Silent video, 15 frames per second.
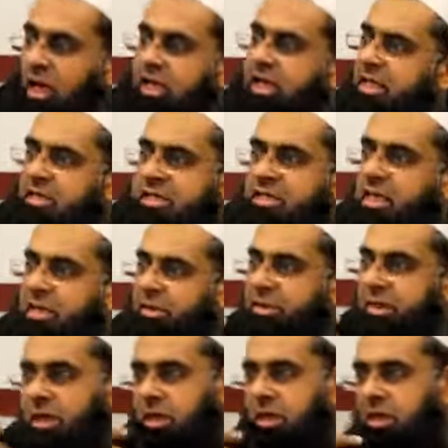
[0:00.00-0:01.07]
Again, same
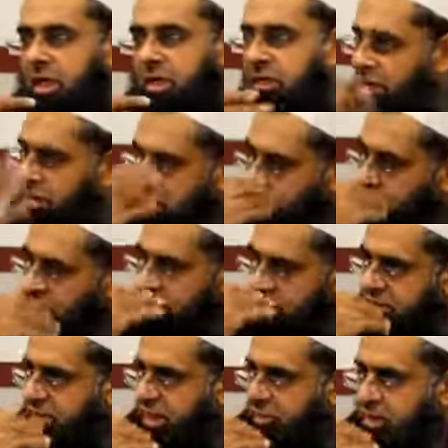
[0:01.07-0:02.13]
thing. I think it's
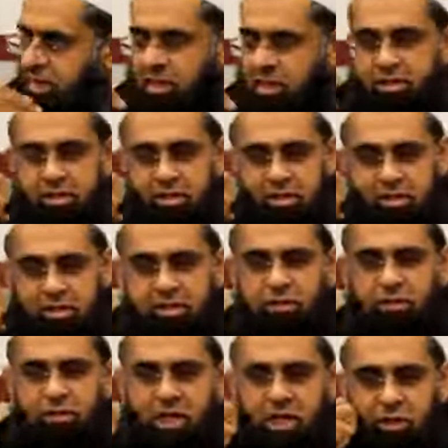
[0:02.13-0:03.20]
the same thing, is
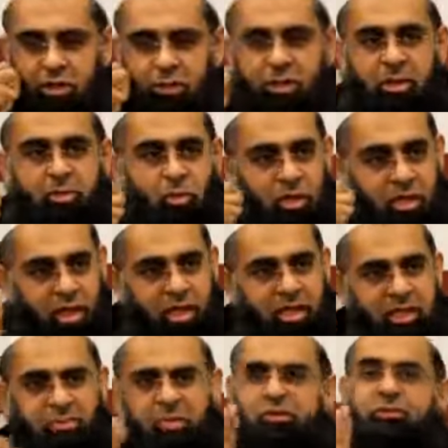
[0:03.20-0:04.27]
just try to be more
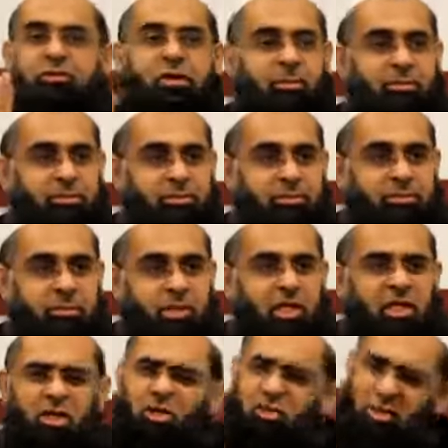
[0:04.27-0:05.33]
kind but firm.
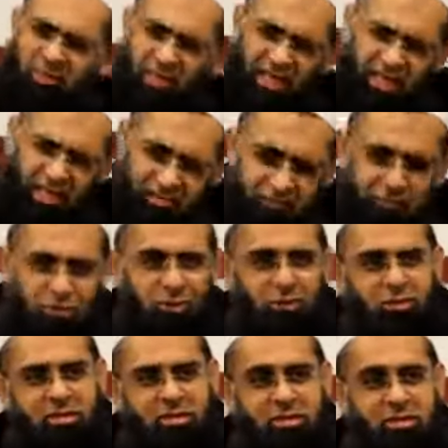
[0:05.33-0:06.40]
No, mom, I have to
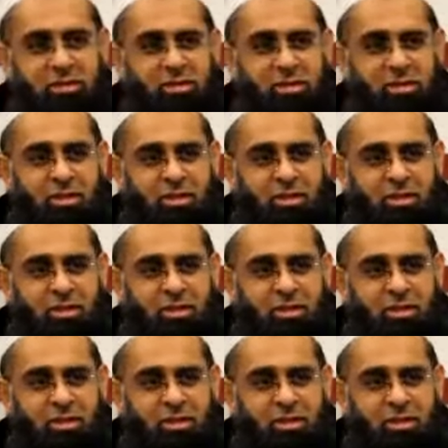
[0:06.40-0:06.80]
do this.